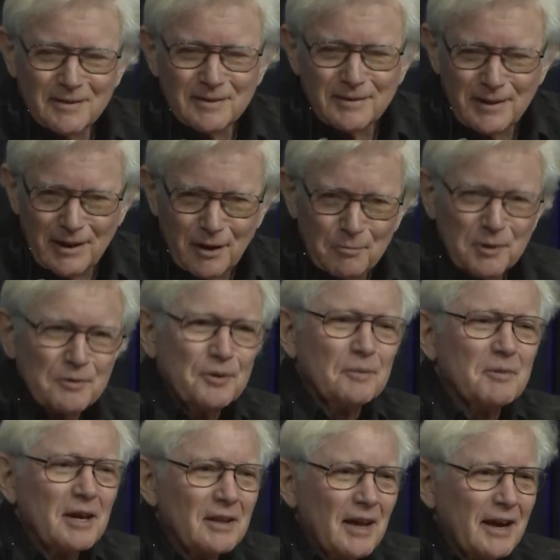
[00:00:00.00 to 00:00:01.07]
tail between
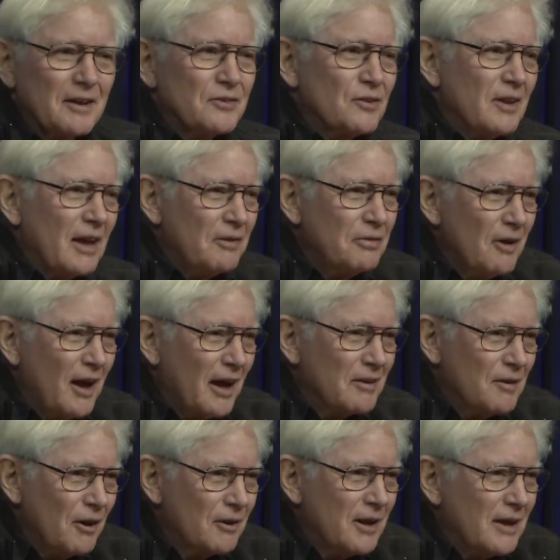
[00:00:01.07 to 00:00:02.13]
my legs, and I thought,
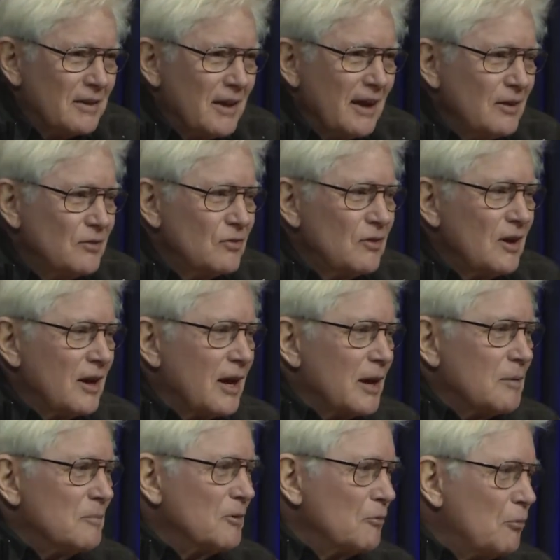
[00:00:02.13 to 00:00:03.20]
okay, next
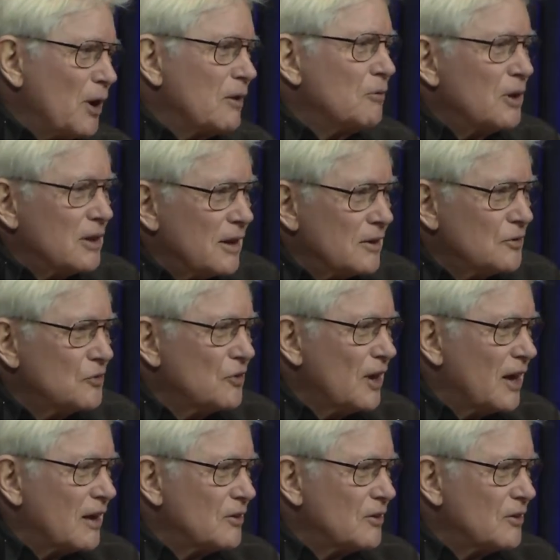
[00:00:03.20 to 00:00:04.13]
time, what will I say?